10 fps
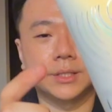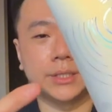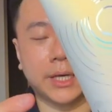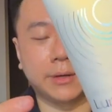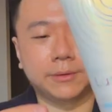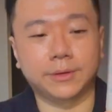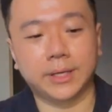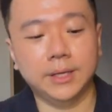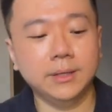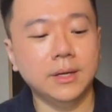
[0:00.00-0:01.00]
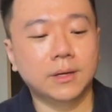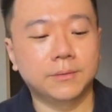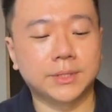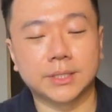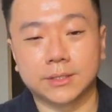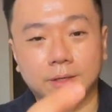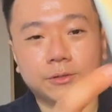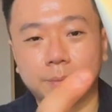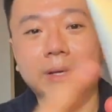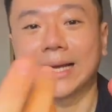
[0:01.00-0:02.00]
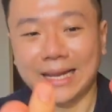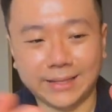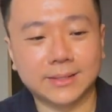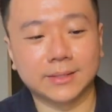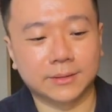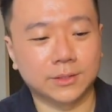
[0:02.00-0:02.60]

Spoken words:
gel, okay, which is your treatment cleanser.